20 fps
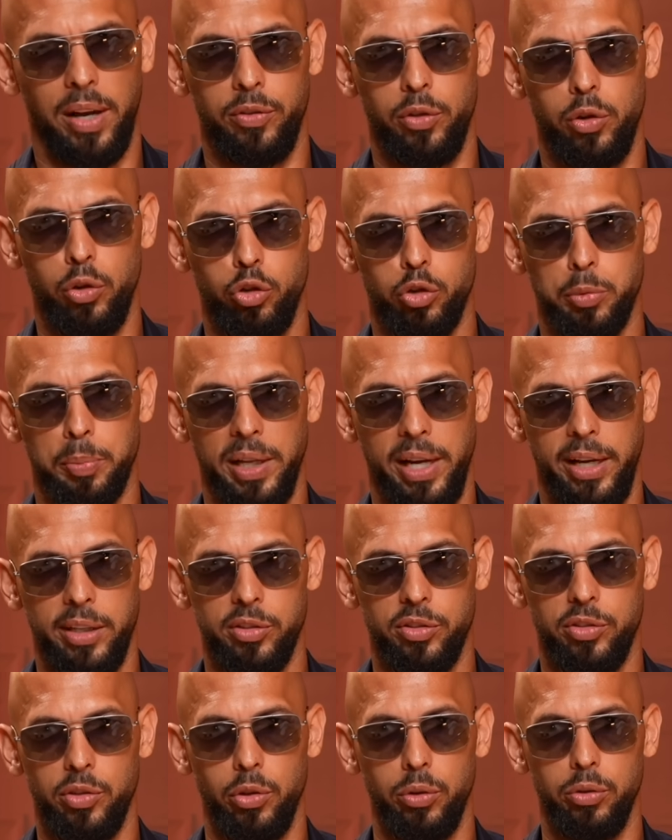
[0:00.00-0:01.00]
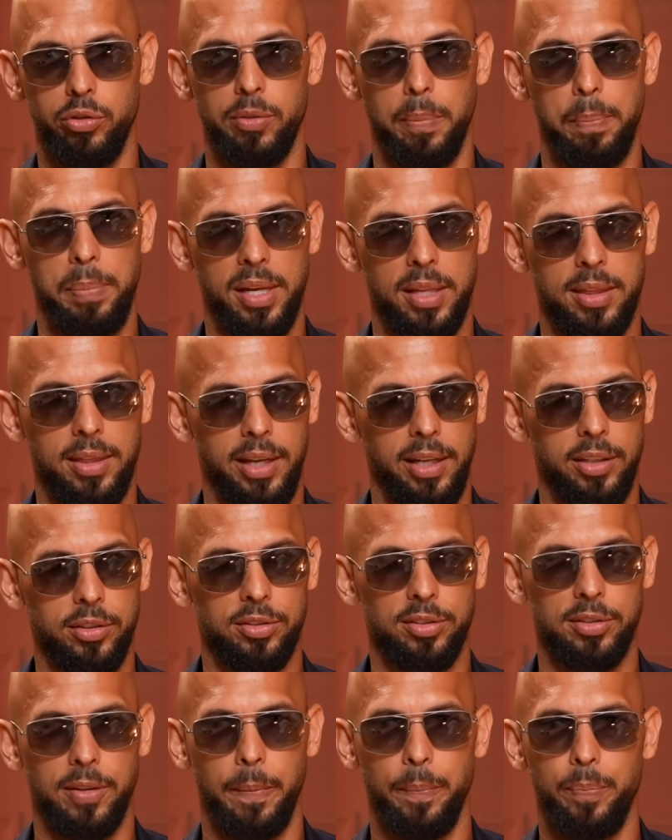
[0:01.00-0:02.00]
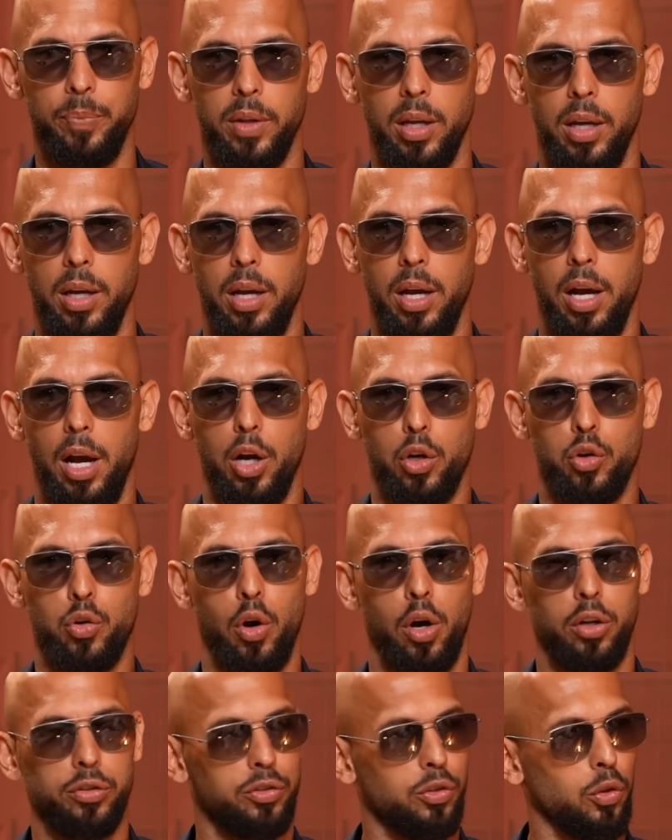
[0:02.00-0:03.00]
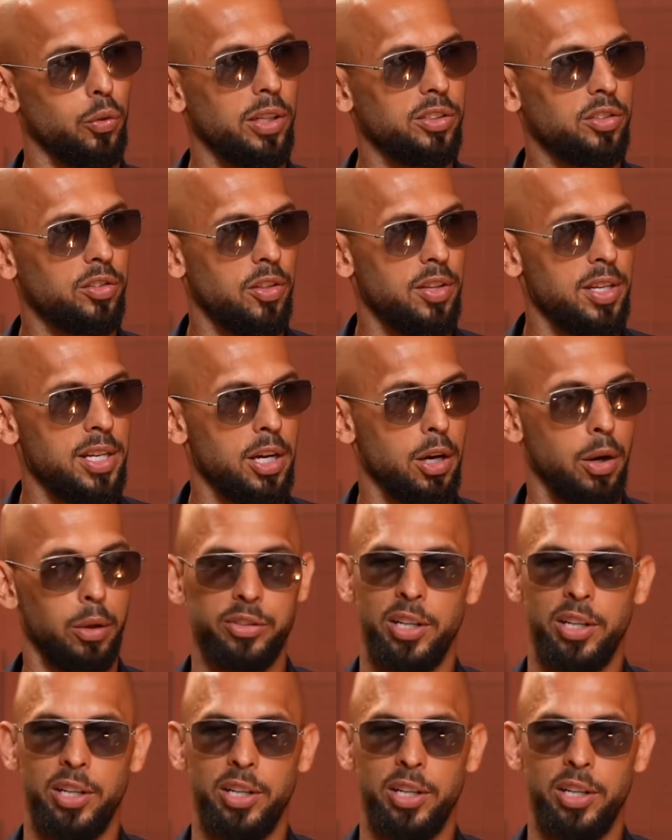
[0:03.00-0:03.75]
have huge plans to do some big things across the rest of the year.